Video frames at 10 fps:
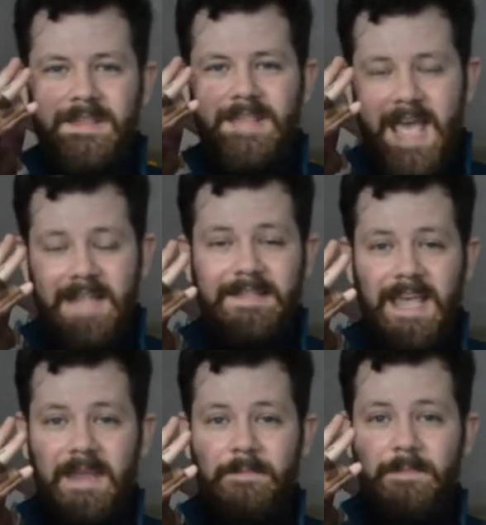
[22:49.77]
the
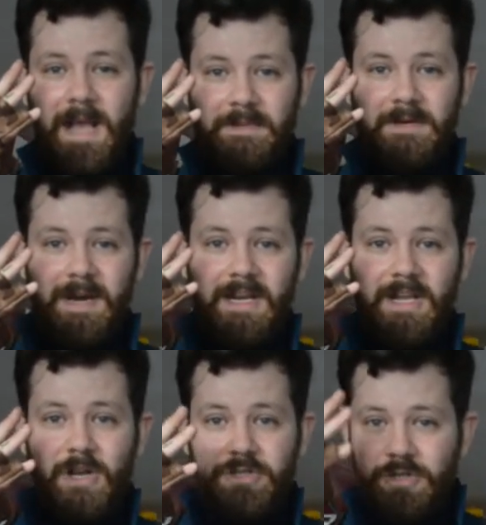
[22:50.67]
Endgame Captain America
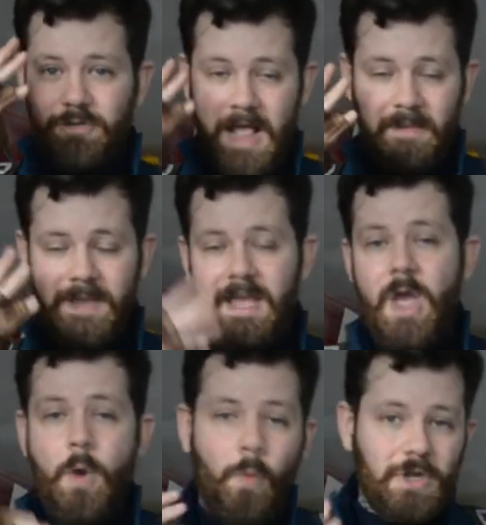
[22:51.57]
costume helmet,
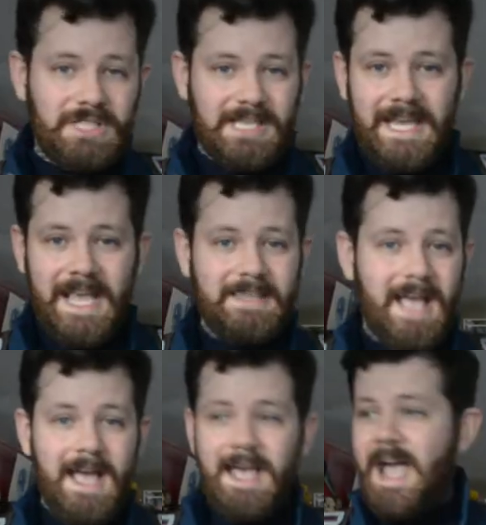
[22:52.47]
once I get
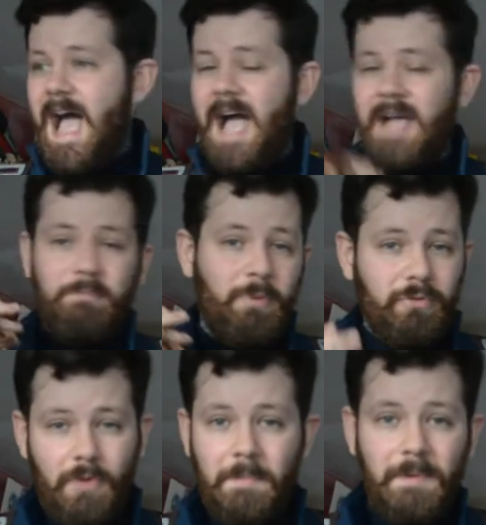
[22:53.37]
that, I
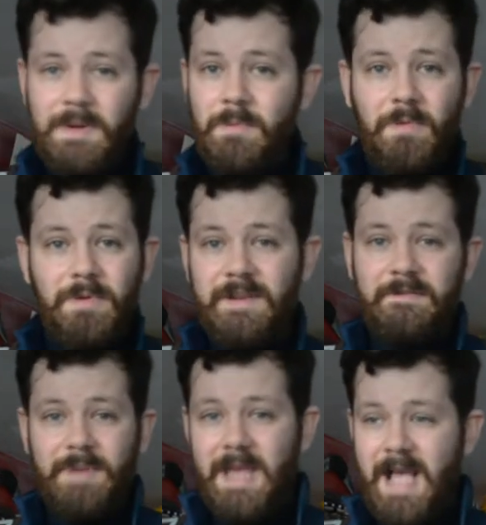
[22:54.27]
probably won't
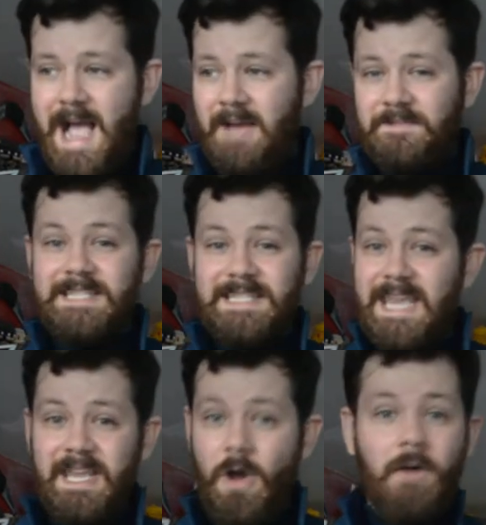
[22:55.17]
even be have to
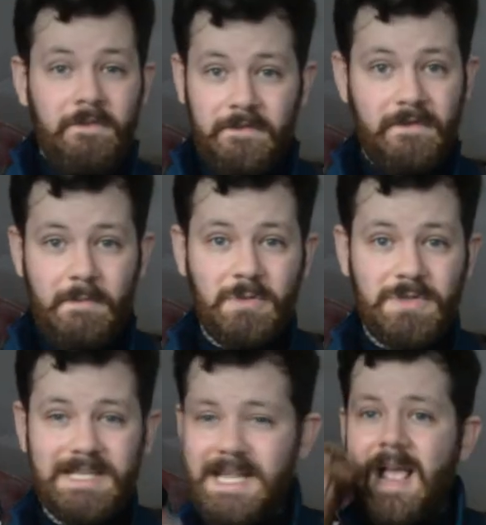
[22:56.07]
take it off for most of the day.